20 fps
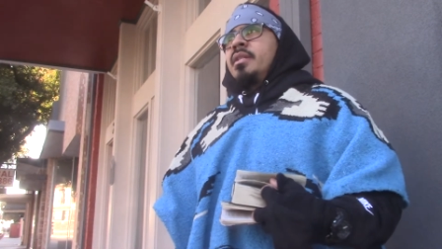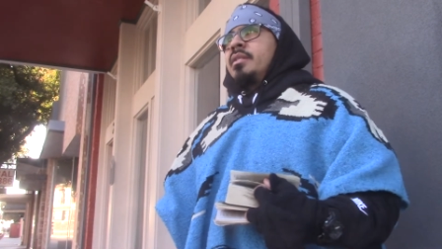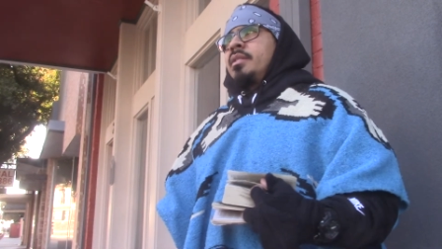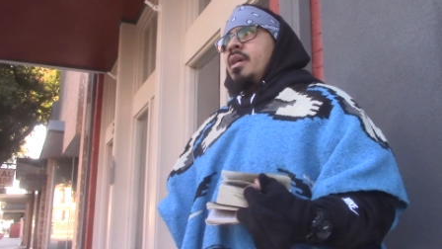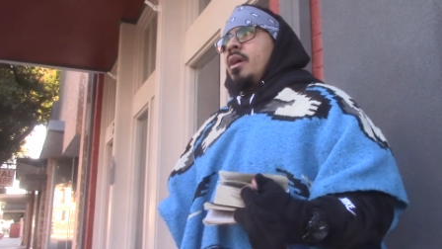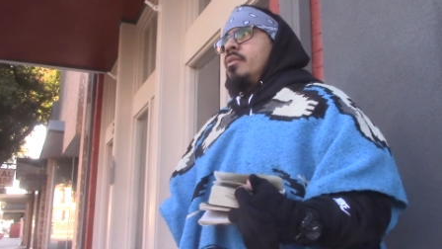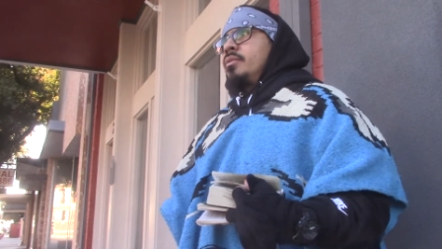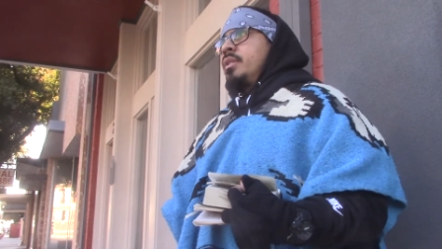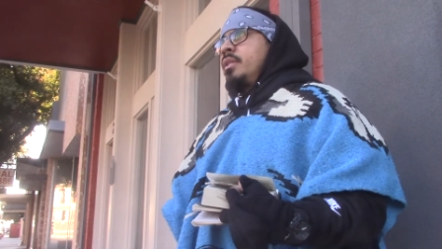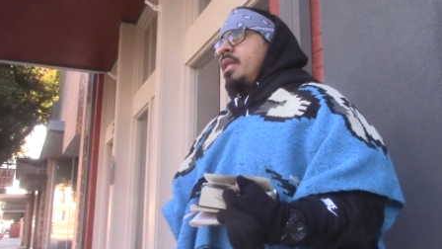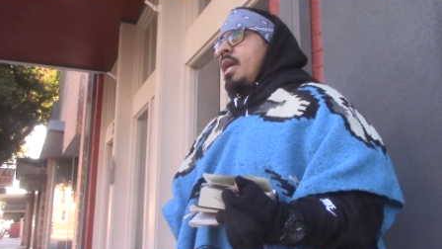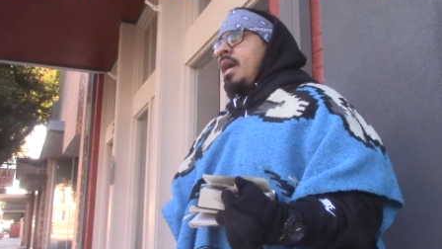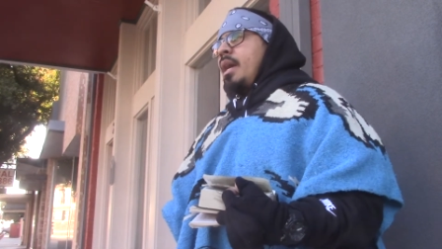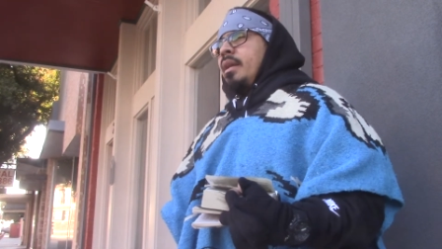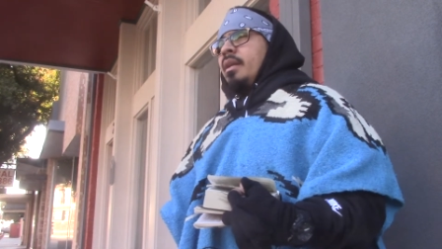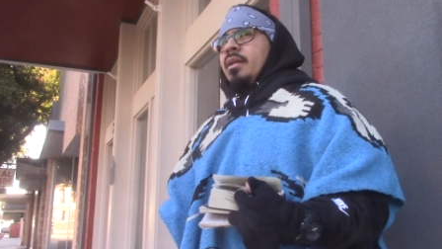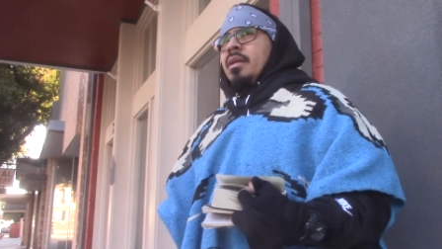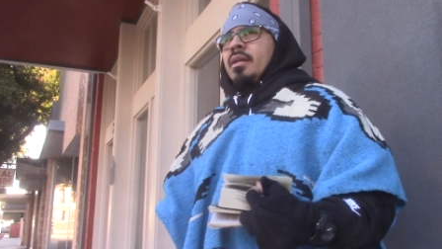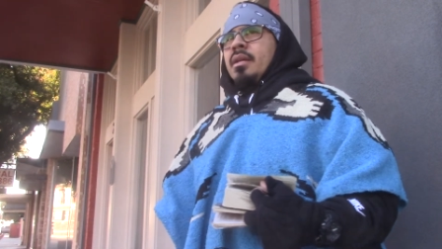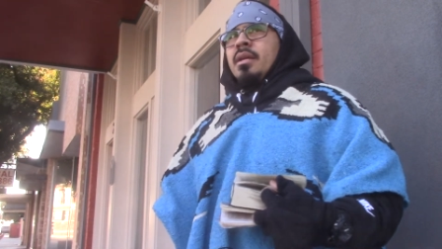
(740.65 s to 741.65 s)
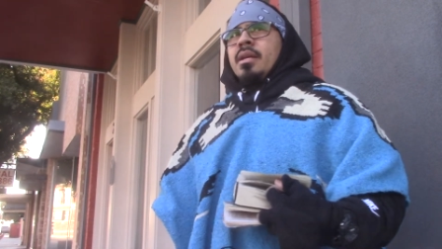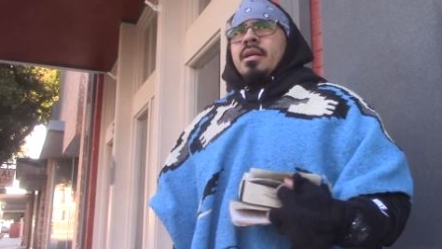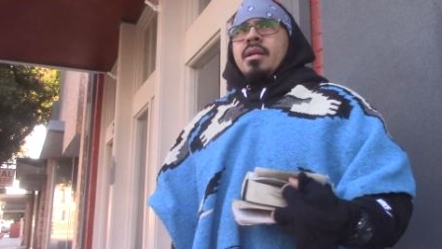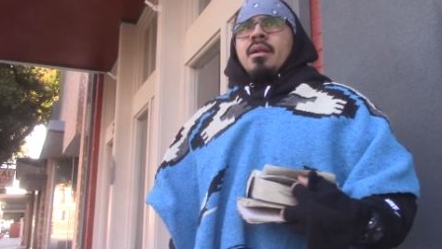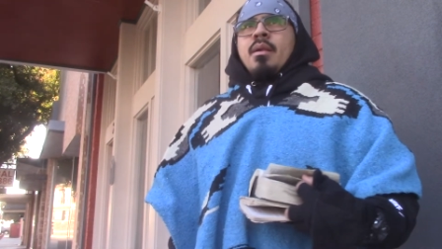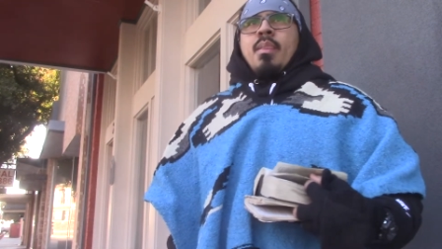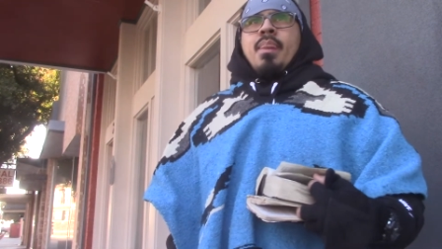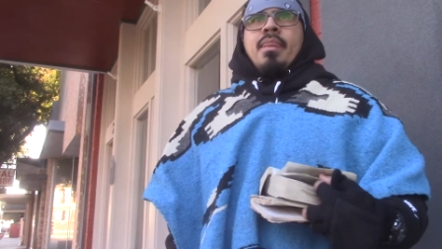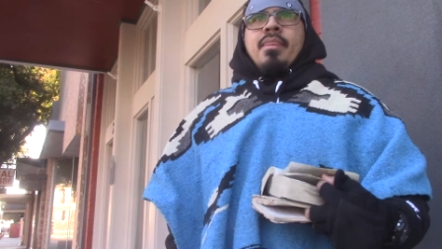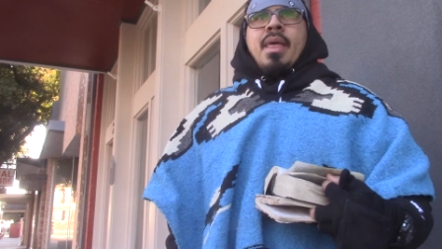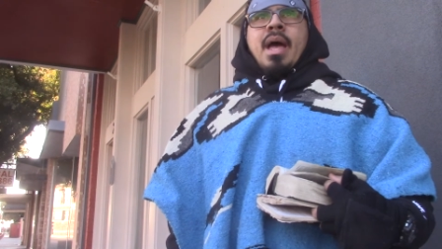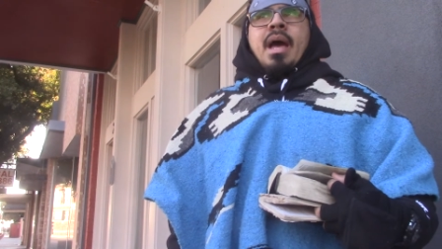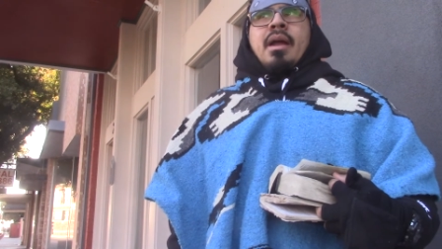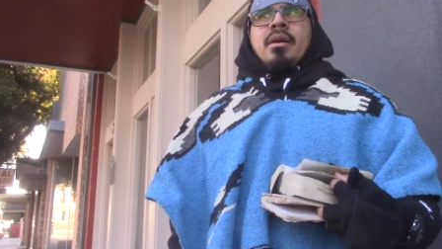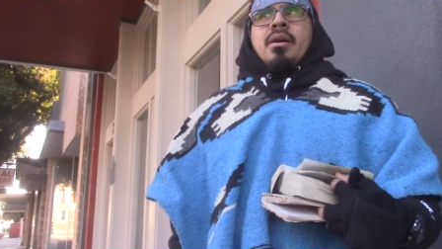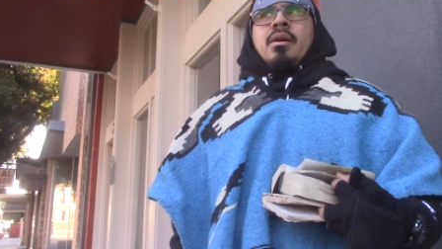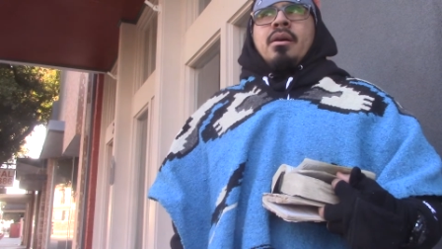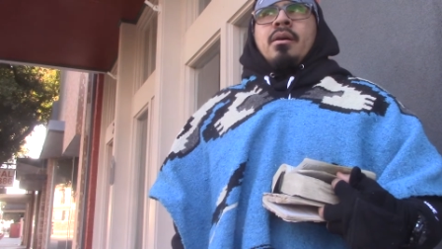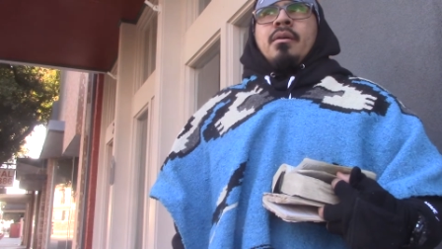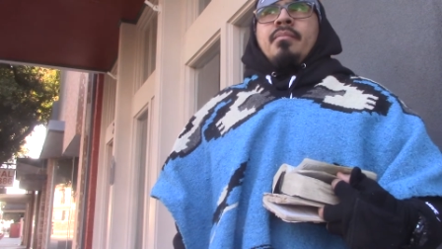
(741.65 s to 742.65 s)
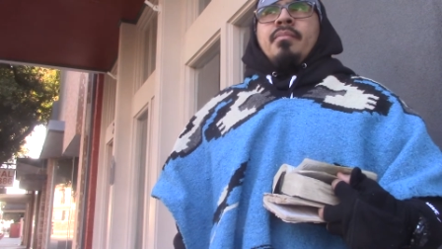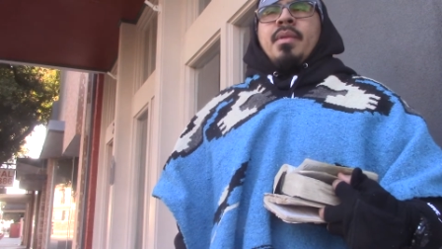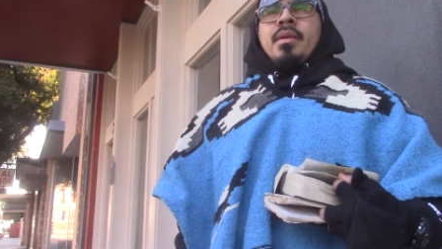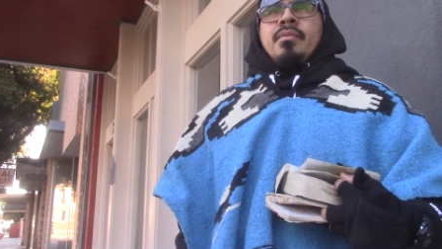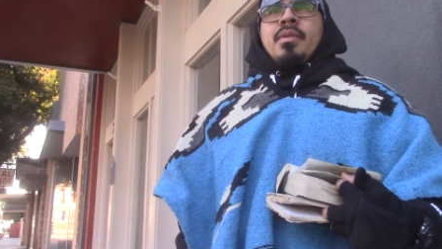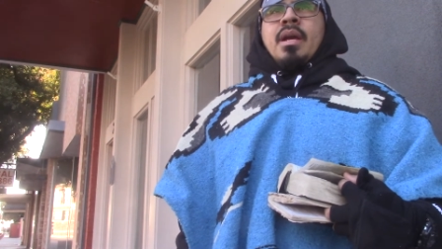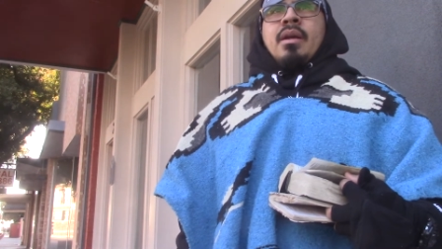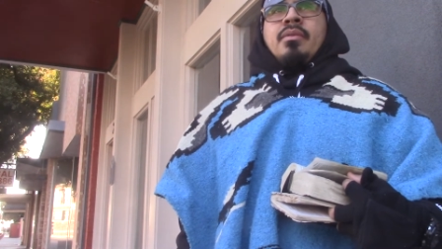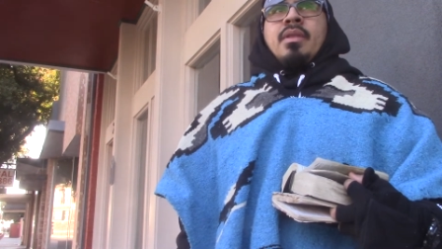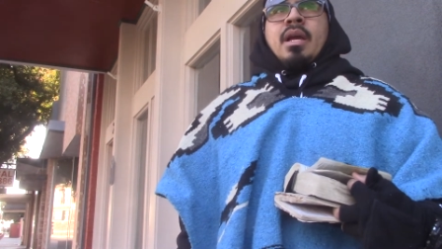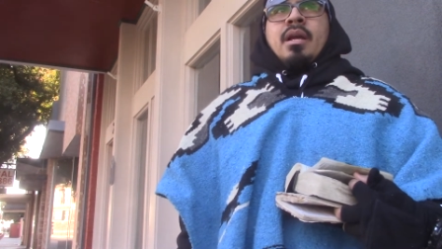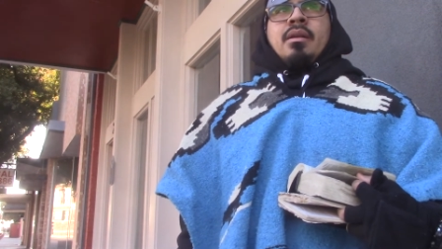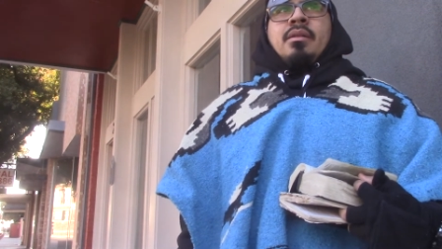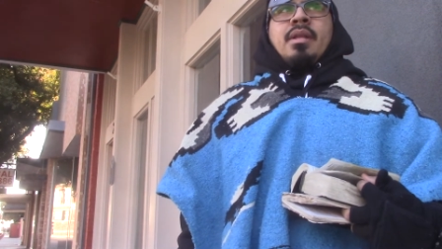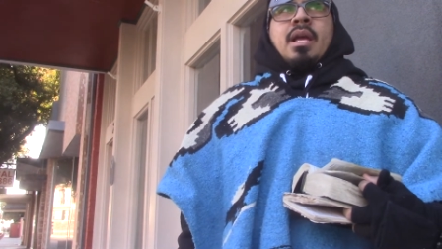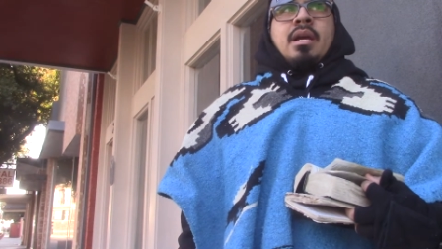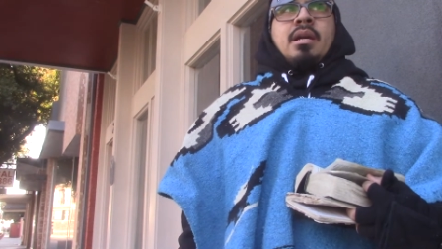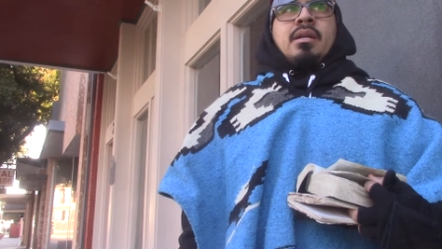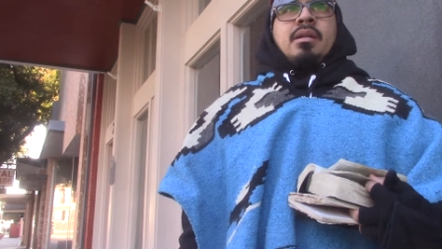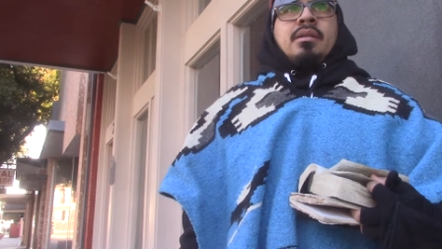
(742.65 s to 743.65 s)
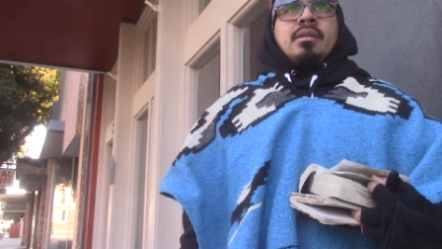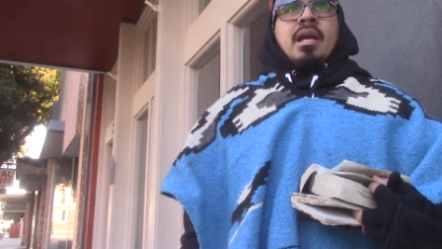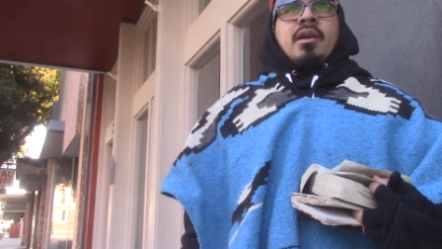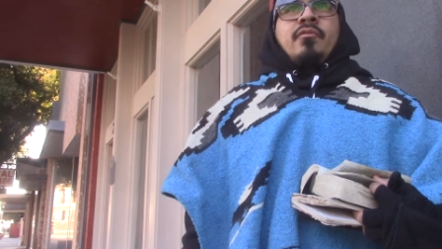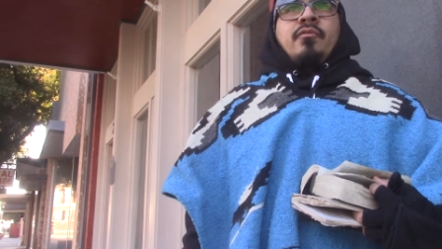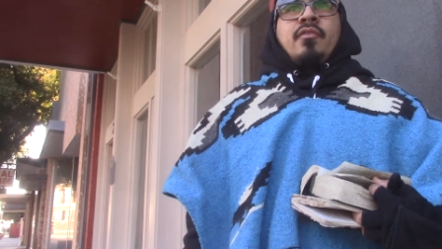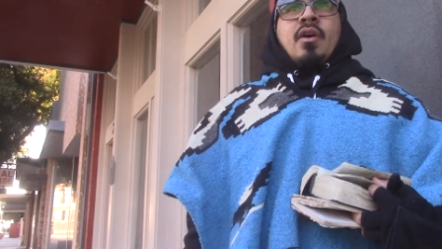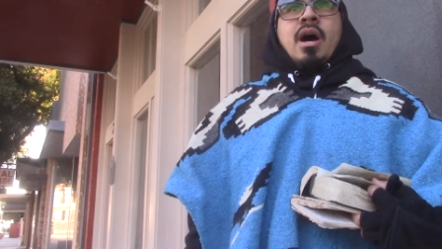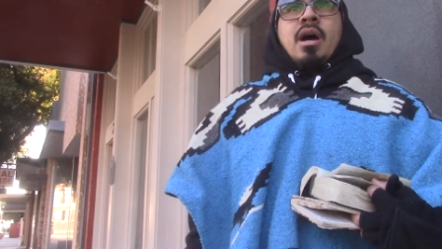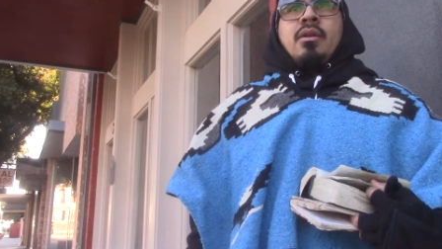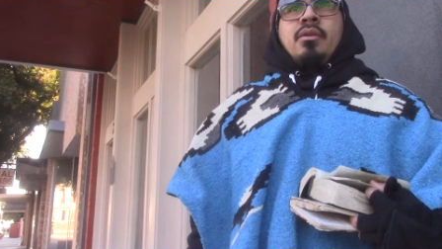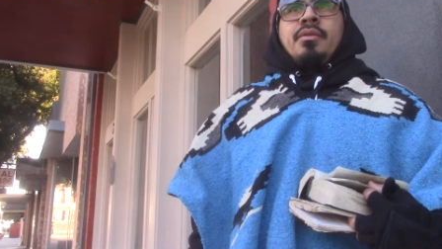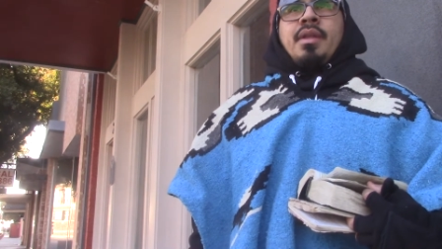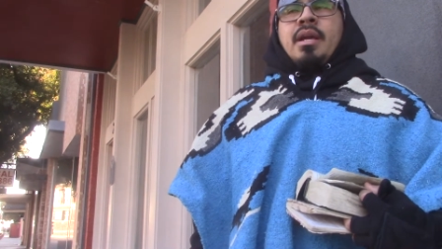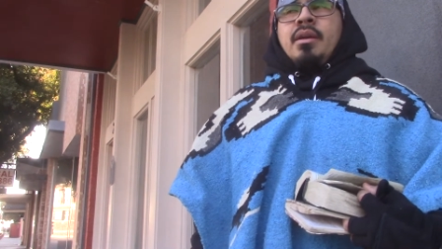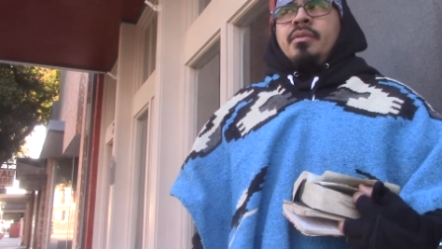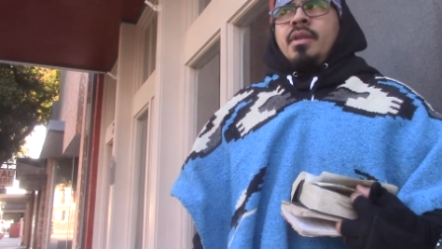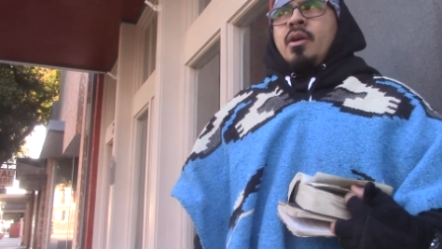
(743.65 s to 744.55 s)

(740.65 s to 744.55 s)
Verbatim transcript: It tells you that that uh they they they they followed they,